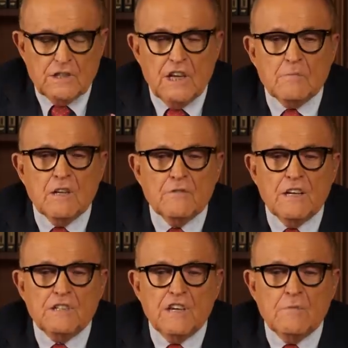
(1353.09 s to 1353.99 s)
They're deemed,
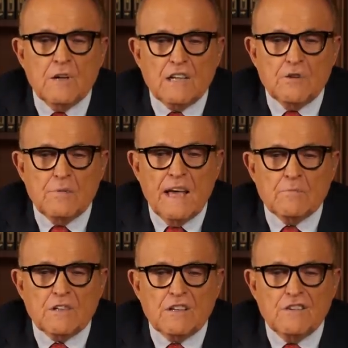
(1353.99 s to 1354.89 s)
they're deemed not to be
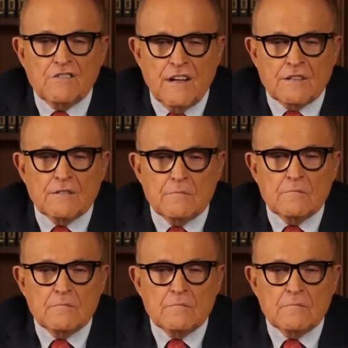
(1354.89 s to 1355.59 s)
able to consent.